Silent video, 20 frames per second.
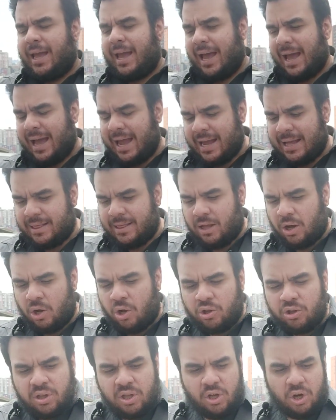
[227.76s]
And
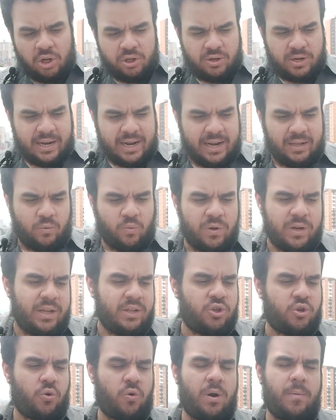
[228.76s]
on the other hand, we
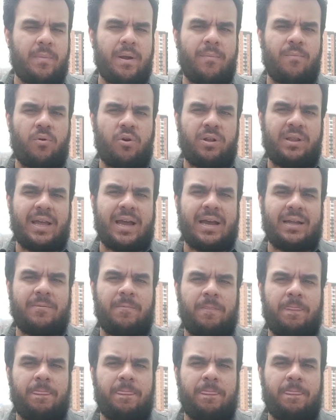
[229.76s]
need to remember that